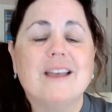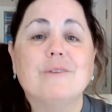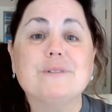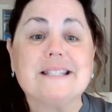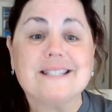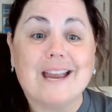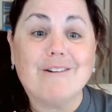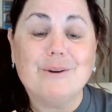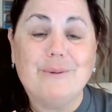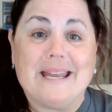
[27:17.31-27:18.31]
It was a
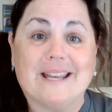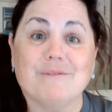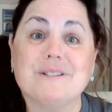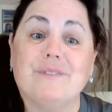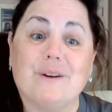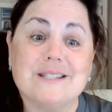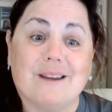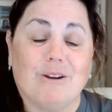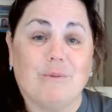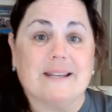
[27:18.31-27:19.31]
scary week. It was a very
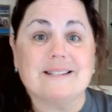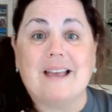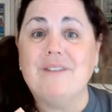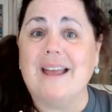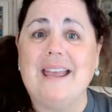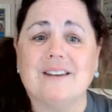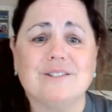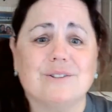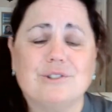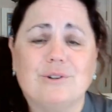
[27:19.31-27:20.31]
scary week because I've not had a
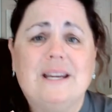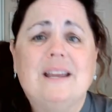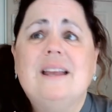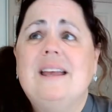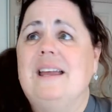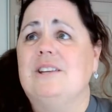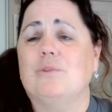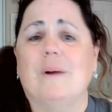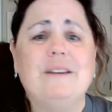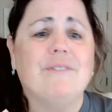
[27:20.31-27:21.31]
surgery in
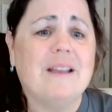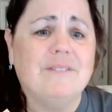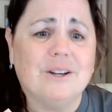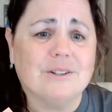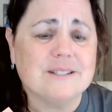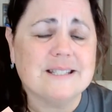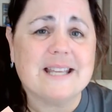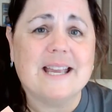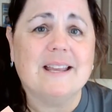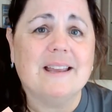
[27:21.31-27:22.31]
25 years since
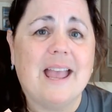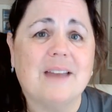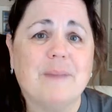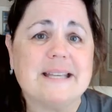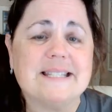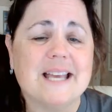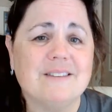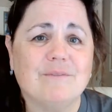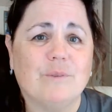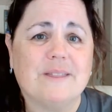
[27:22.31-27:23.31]
I had my
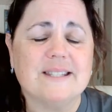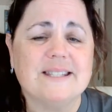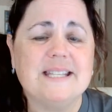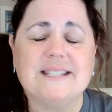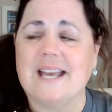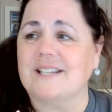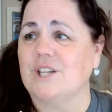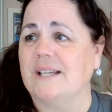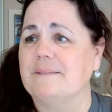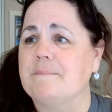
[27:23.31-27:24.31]
son with a
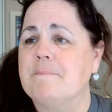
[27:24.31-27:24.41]
C-section.